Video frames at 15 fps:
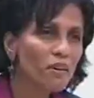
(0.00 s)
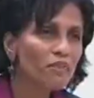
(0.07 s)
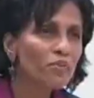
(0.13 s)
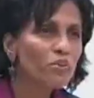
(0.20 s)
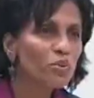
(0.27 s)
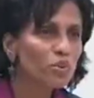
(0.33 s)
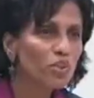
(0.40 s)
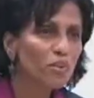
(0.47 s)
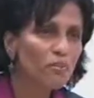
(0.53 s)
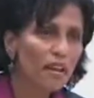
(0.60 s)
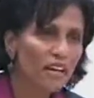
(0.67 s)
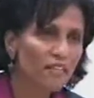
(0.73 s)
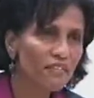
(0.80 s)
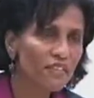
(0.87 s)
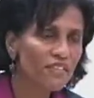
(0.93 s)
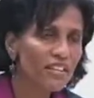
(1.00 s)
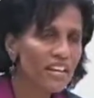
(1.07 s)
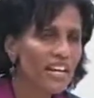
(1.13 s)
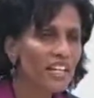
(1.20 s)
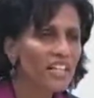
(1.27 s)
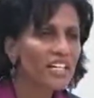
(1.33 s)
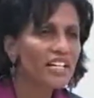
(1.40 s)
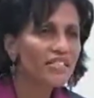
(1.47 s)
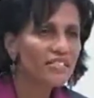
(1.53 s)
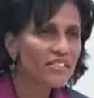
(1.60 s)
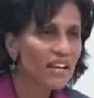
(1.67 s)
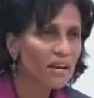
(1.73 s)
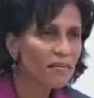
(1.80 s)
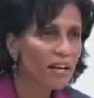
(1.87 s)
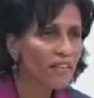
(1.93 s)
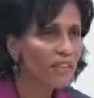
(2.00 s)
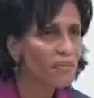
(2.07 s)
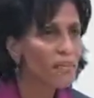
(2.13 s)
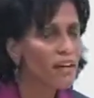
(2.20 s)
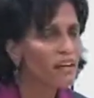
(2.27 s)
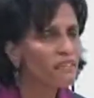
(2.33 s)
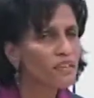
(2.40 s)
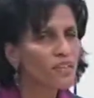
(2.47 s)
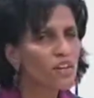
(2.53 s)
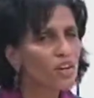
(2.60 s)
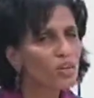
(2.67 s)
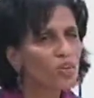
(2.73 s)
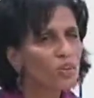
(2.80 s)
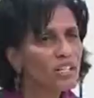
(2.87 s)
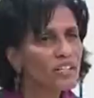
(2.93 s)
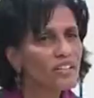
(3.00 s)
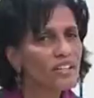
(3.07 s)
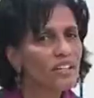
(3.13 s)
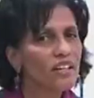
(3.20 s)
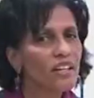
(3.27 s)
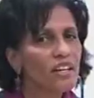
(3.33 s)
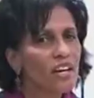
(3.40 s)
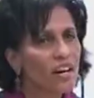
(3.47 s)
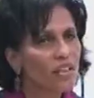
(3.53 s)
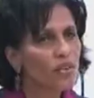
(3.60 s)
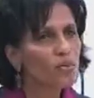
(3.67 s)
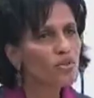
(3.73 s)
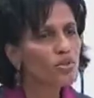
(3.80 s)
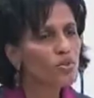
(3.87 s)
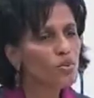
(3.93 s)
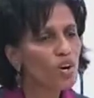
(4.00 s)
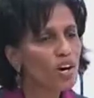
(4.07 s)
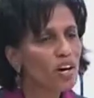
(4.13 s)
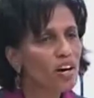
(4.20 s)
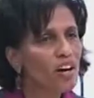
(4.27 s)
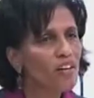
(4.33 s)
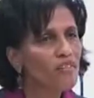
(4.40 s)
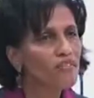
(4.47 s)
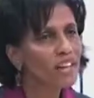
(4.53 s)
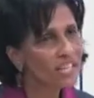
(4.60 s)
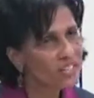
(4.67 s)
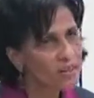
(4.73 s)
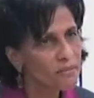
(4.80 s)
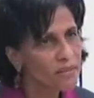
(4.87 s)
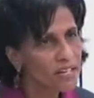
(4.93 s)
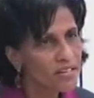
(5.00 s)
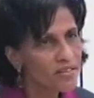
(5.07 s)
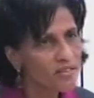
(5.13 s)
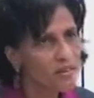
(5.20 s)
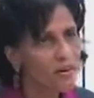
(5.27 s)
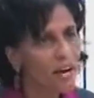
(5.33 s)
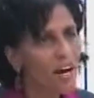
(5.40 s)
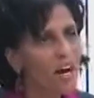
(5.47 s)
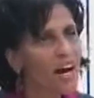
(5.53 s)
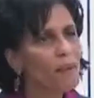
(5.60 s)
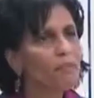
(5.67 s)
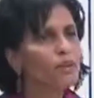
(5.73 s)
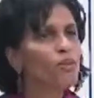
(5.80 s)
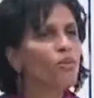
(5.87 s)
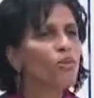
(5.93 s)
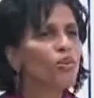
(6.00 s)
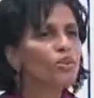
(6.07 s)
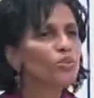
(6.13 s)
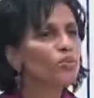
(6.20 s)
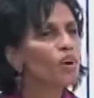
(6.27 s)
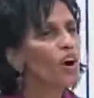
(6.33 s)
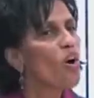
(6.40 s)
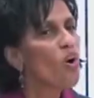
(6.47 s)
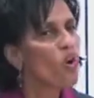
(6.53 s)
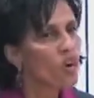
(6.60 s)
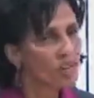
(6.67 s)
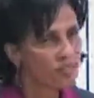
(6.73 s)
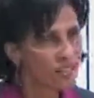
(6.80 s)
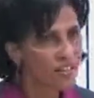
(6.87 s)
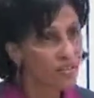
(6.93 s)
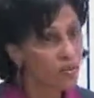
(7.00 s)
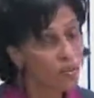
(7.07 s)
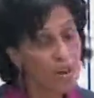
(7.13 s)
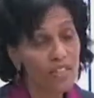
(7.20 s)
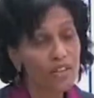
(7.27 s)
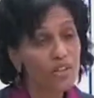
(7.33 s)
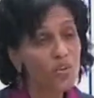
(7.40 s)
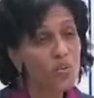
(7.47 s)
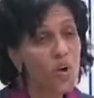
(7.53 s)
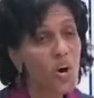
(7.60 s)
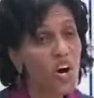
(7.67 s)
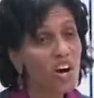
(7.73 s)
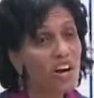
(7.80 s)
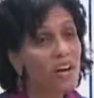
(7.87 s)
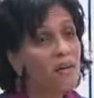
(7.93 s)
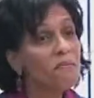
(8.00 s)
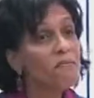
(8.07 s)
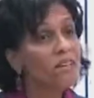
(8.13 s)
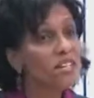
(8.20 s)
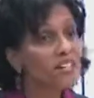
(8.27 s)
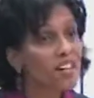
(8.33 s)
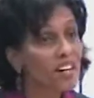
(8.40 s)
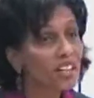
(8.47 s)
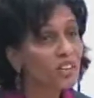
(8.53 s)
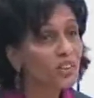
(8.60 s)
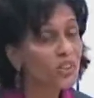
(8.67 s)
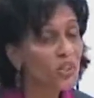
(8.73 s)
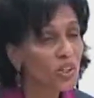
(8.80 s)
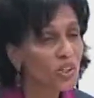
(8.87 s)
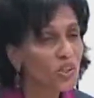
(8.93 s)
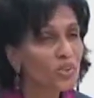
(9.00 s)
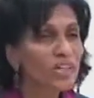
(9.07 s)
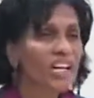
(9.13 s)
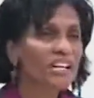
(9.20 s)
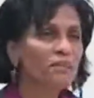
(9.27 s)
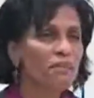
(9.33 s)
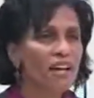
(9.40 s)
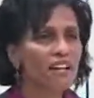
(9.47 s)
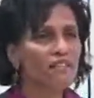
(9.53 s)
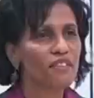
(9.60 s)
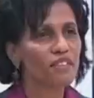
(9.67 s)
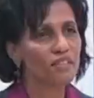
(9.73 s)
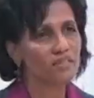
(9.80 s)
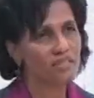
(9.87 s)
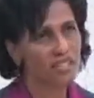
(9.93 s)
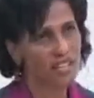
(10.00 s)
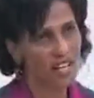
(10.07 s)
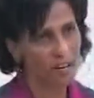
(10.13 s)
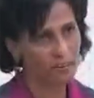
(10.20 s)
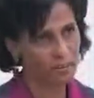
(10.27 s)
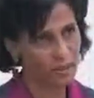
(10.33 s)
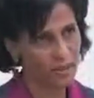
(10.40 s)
of social benefits, and I can list them, and they benefit not only those who are of lesser means, but also all of us. Whether you are middle class or not, you get the benefit of CDAP.